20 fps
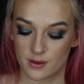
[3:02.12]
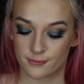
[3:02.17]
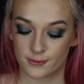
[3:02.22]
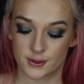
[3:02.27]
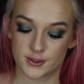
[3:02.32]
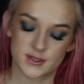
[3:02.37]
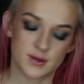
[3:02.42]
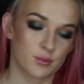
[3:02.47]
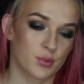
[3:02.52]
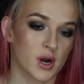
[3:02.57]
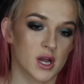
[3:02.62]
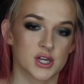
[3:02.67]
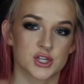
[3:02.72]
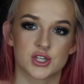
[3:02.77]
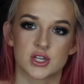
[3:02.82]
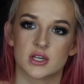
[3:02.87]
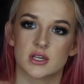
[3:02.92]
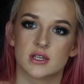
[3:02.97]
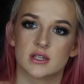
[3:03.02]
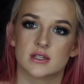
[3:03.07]
first
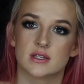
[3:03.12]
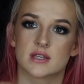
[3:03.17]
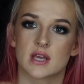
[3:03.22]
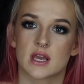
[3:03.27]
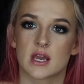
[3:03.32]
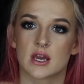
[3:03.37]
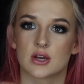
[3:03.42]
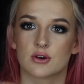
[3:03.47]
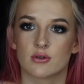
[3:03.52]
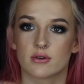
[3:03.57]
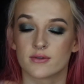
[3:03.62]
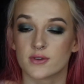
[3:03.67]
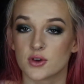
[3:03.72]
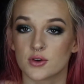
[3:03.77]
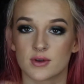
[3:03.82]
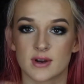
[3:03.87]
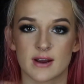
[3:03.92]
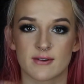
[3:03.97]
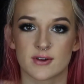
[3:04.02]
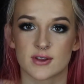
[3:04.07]
impressions and
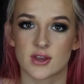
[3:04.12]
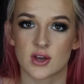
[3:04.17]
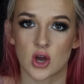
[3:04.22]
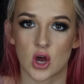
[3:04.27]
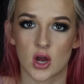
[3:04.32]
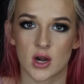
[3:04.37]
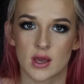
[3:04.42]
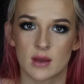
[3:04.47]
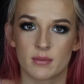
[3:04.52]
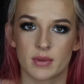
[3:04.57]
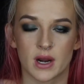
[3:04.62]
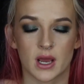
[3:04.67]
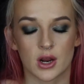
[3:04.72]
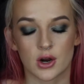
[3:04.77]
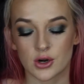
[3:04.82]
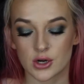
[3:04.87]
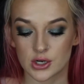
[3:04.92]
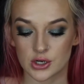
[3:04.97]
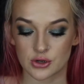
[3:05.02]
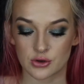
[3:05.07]
review and everything on it, but I
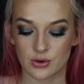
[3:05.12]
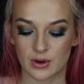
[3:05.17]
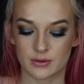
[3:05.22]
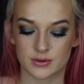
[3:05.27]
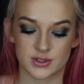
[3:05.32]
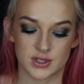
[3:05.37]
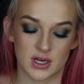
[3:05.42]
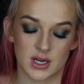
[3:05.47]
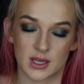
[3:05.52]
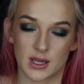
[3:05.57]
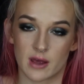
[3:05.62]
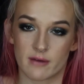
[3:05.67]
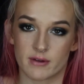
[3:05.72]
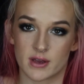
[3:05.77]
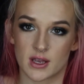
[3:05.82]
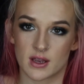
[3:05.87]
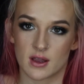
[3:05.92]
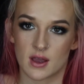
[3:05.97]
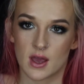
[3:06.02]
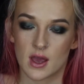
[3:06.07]
already knew I was gonna love
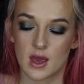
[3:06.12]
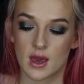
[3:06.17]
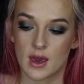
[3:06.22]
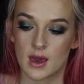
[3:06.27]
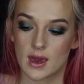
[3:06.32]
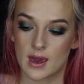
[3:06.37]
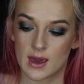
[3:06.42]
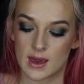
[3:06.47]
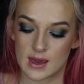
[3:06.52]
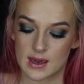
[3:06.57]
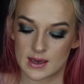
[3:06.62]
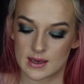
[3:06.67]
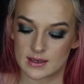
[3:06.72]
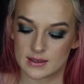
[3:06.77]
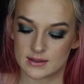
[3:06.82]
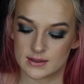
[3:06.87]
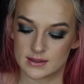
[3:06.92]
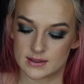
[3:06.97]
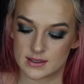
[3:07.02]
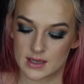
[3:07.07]
it,
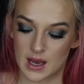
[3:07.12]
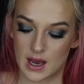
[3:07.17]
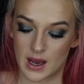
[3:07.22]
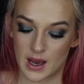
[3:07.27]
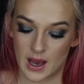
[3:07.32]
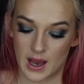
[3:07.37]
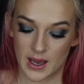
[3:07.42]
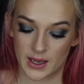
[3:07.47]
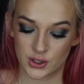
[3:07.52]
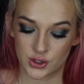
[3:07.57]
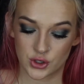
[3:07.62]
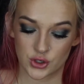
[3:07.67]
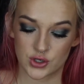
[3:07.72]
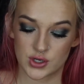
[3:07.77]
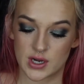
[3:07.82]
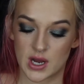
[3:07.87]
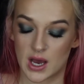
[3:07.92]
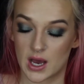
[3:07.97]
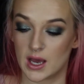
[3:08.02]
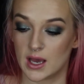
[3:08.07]
and I
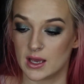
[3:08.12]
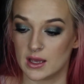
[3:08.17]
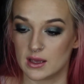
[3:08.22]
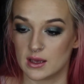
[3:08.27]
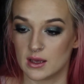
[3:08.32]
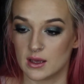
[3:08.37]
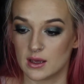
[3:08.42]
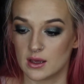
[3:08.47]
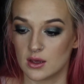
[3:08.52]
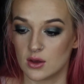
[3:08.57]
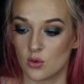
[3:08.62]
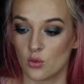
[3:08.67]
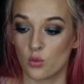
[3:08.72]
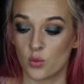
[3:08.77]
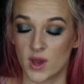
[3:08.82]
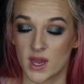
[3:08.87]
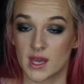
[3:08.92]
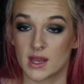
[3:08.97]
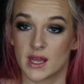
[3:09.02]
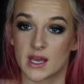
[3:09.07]
could not
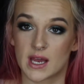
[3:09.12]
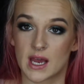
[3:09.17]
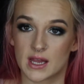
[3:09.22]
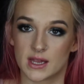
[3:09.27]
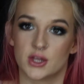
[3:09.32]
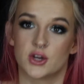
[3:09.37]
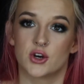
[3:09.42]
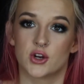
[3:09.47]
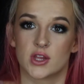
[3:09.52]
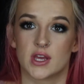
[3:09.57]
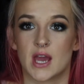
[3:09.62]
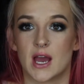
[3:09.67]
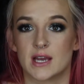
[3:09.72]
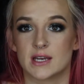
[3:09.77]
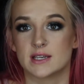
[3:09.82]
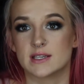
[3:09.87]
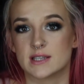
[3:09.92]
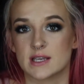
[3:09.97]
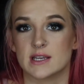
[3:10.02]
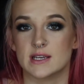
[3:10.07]
wait. Like, I literally had
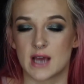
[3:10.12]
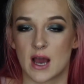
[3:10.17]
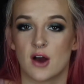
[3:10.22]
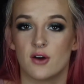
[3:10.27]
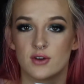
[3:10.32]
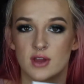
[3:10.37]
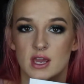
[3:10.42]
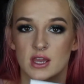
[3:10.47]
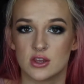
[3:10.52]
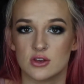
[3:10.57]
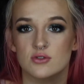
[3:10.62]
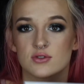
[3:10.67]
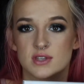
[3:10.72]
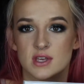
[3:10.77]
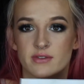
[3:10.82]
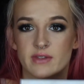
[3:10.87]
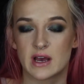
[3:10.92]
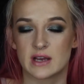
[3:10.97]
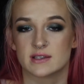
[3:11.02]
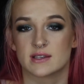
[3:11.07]
to sit down and use
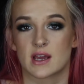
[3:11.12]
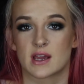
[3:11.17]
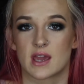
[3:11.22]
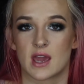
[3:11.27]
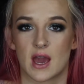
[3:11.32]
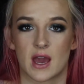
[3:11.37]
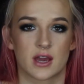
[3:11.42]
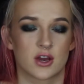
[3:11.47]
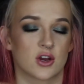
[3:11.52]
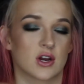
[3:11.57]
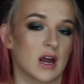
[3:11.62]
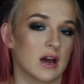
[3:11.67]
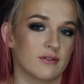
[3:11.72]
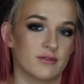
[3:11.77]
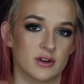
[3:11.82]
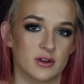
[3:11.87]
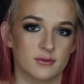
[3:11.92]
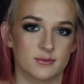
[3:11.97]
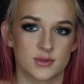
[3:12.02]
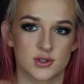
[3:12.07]
it that second. I could not
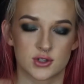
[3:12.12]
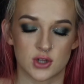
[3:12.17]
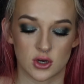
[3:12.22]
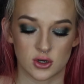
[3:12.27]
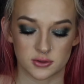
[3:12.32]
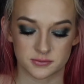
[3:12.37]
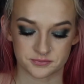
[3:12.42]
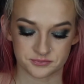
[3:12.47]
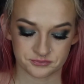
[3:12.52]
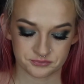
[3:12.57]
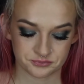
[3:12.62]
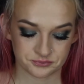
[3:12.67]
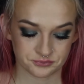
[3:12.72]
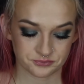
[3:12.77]
film. So